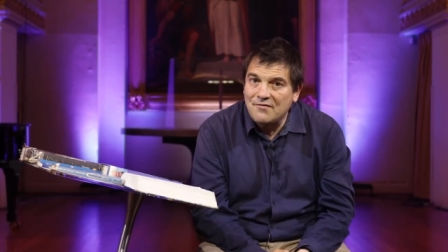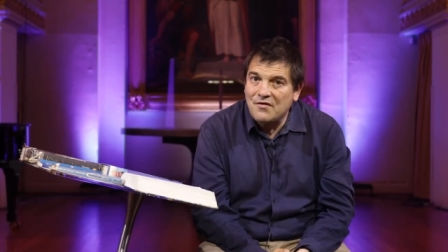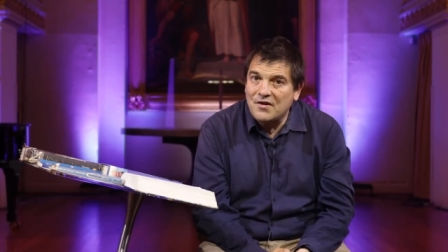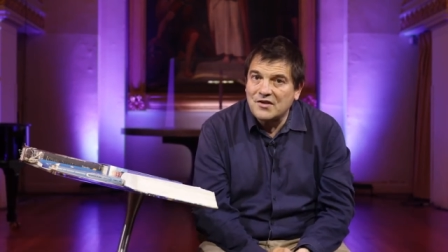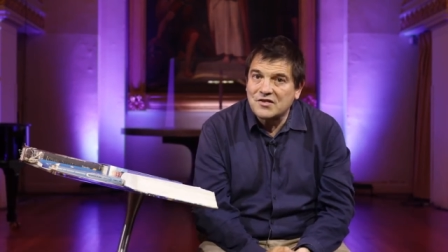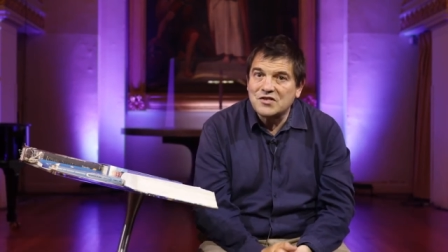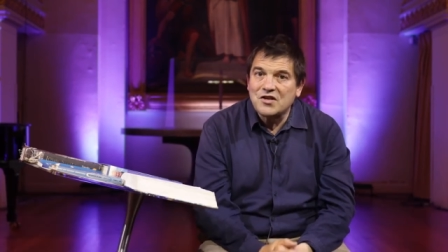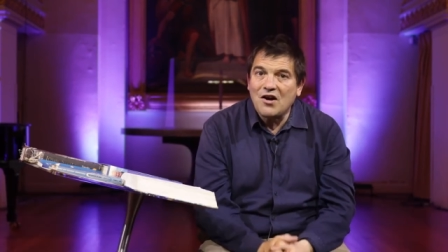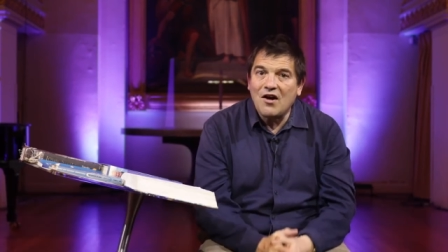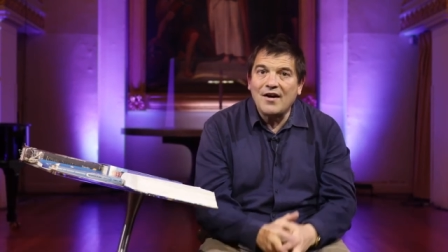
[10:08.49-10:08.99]

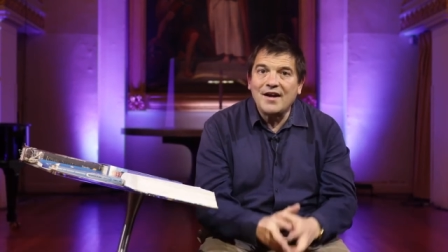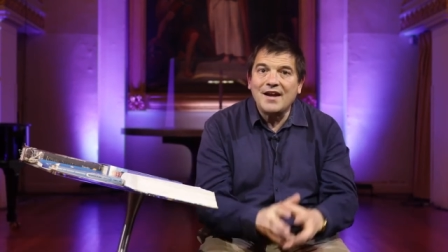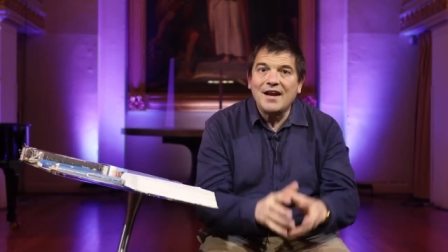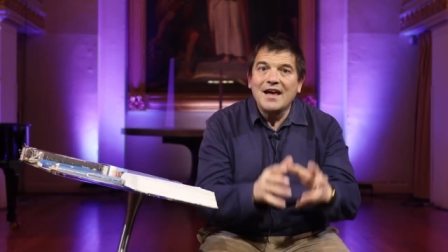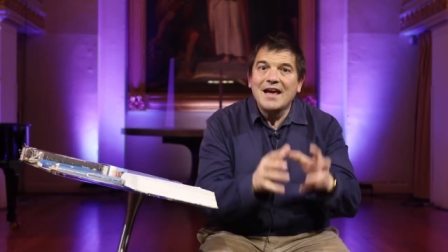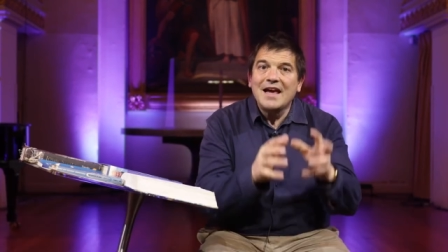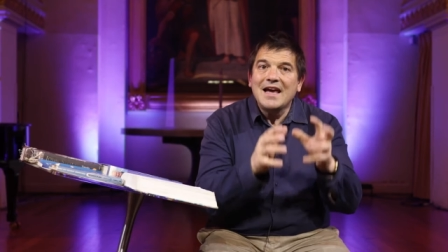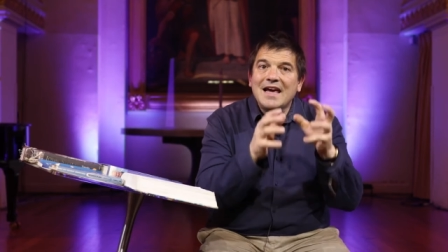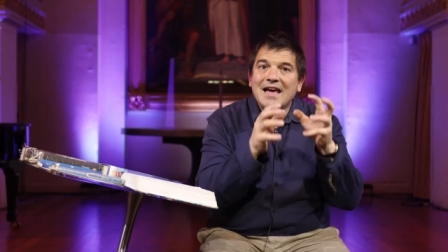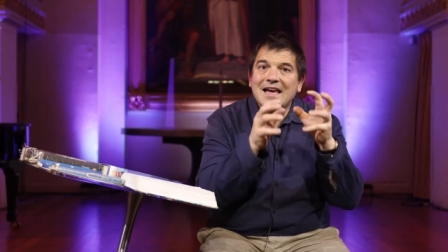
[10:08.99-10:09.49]
Verse nine,
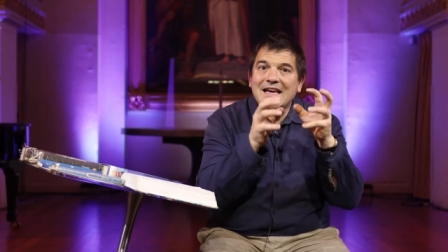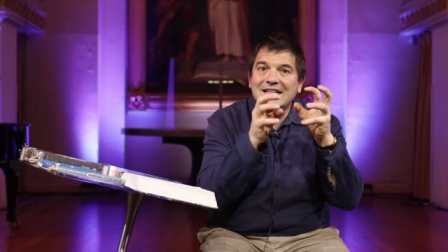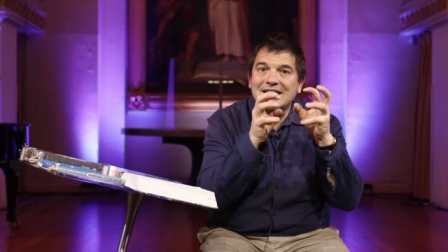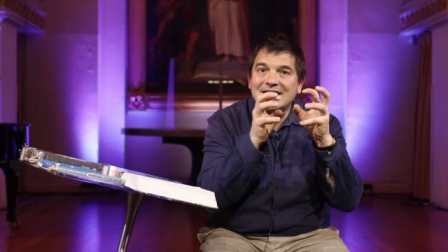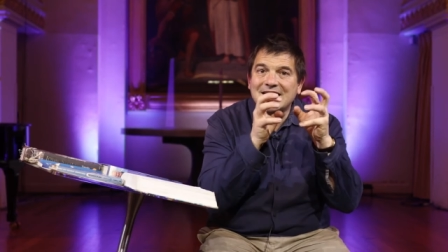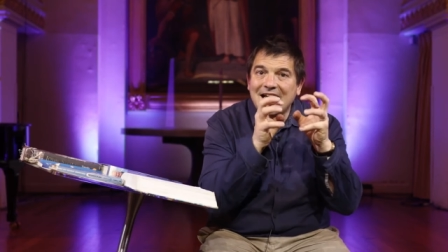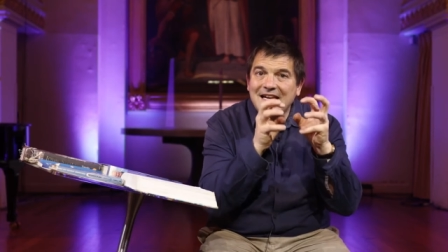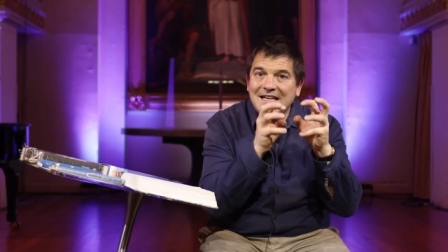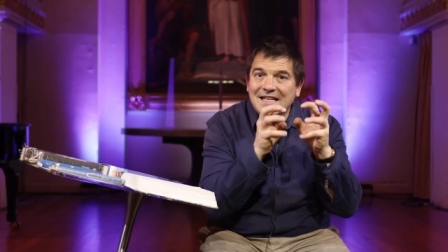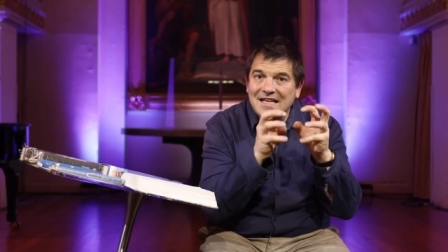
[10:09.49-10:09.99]
he
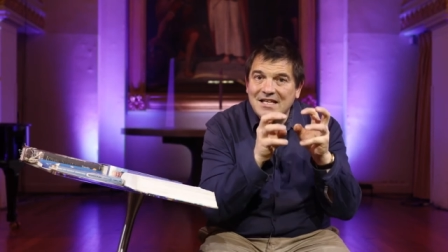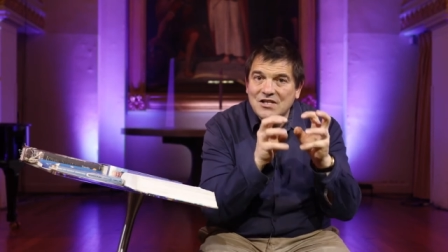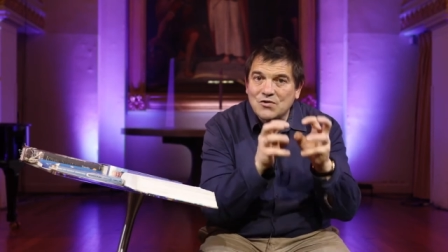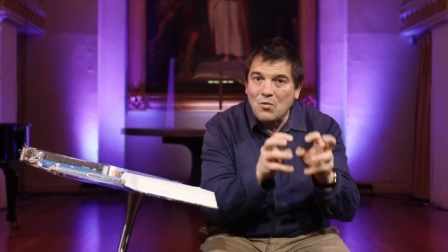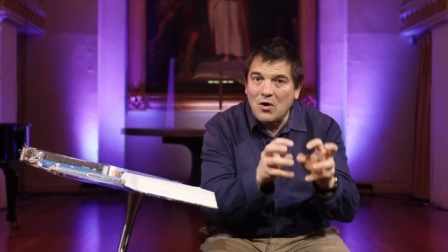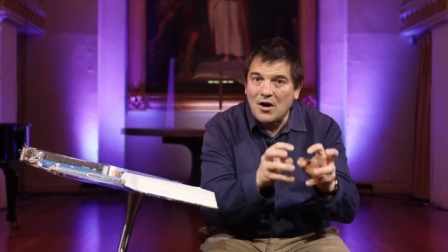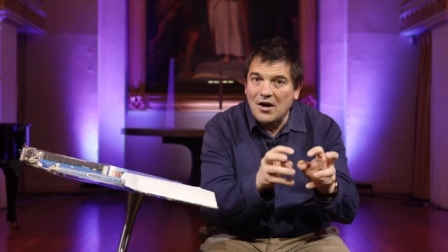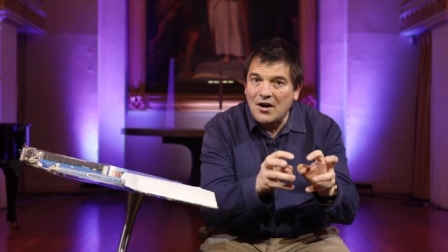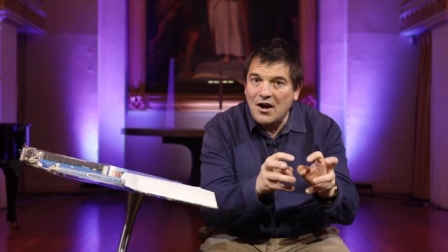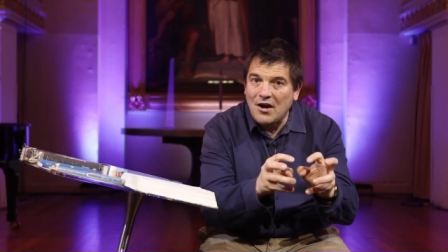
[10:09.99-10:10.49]
sent his
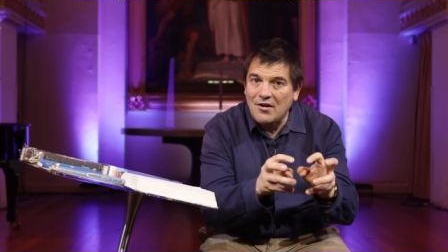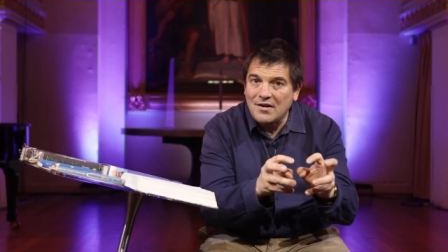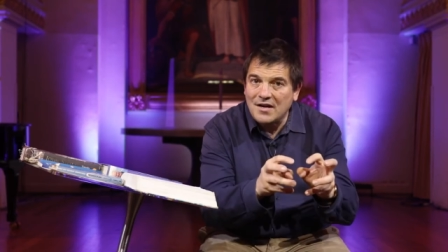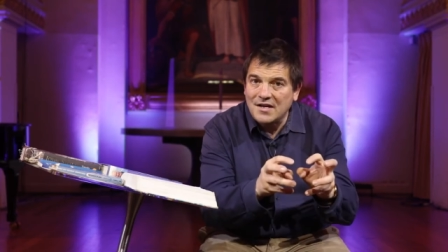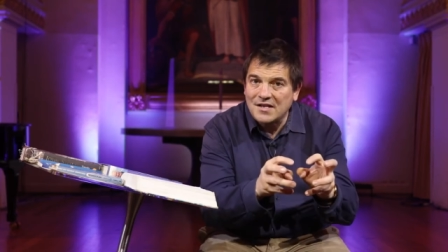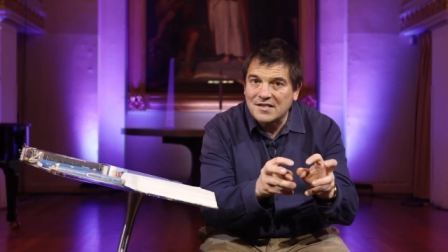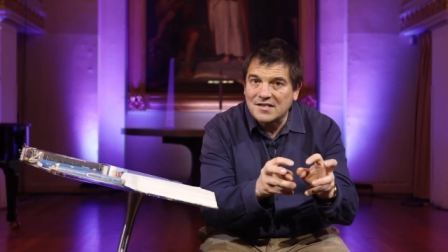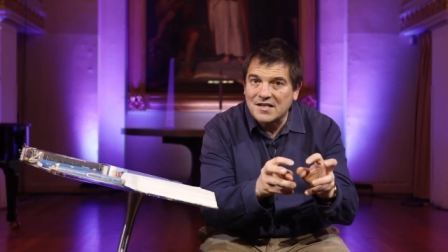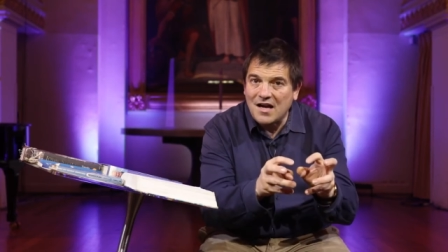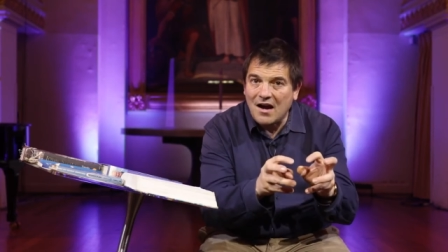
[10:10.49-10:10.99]
one and only
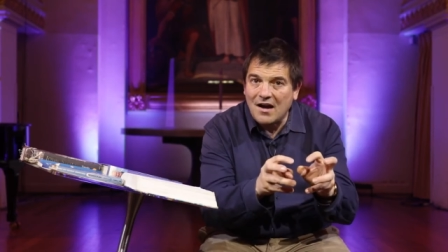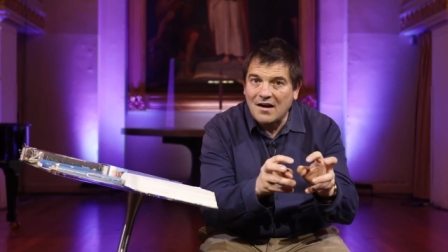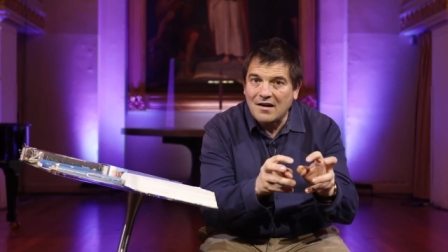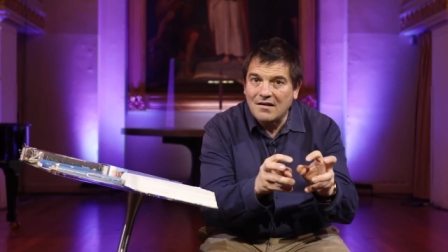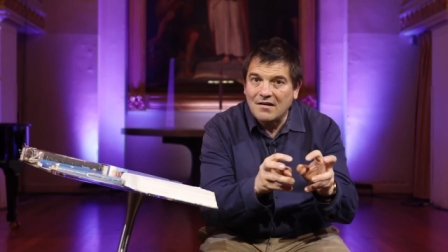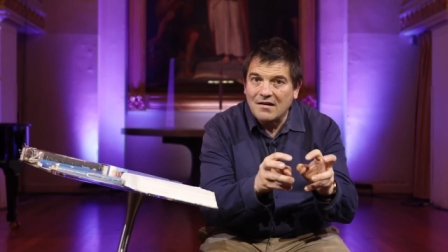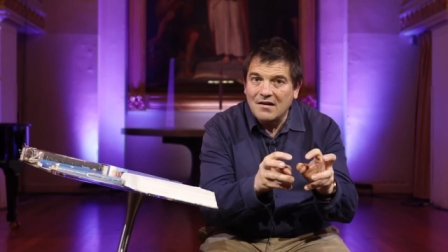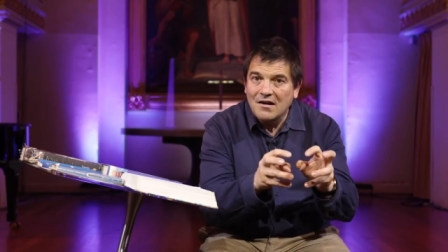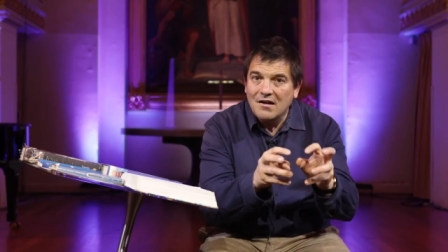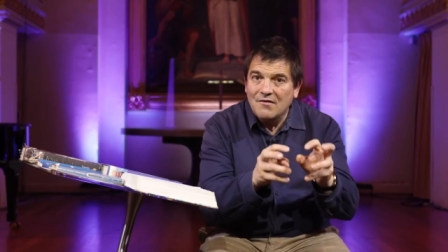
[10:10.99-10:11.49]
Son.